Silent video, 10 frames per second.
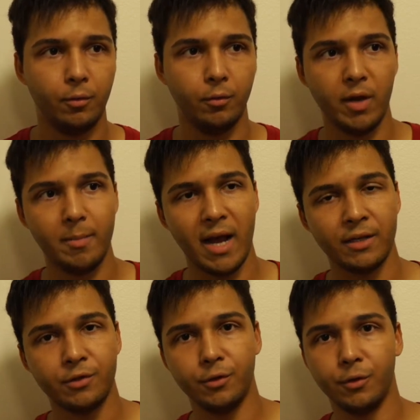
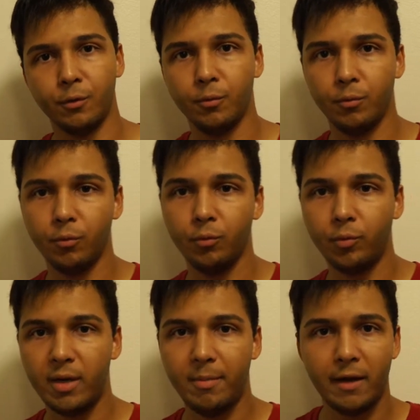remaster,
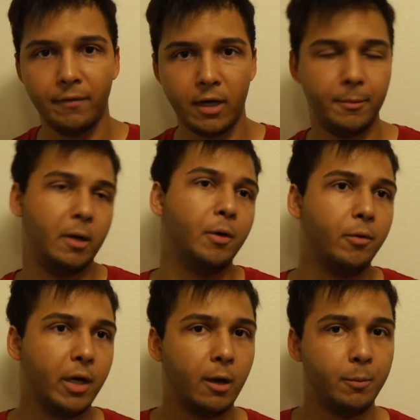remake phenomenon
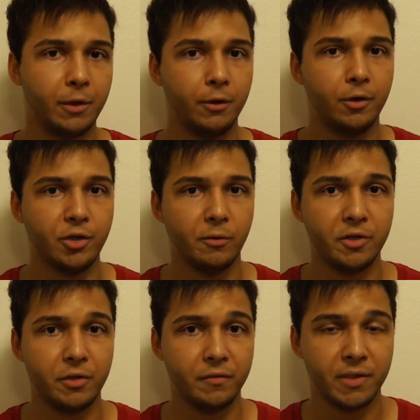going on with the current
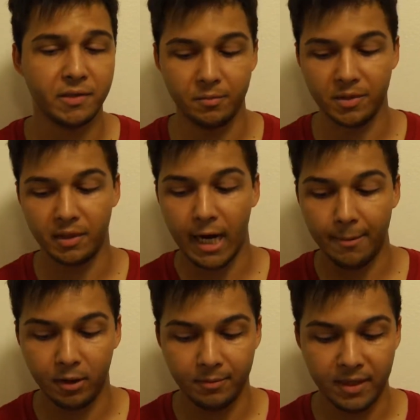generation of systems, and
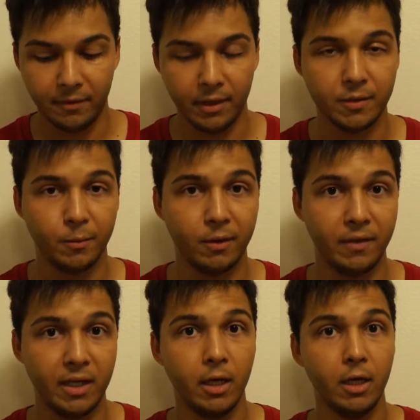Capcom definitely is one of the,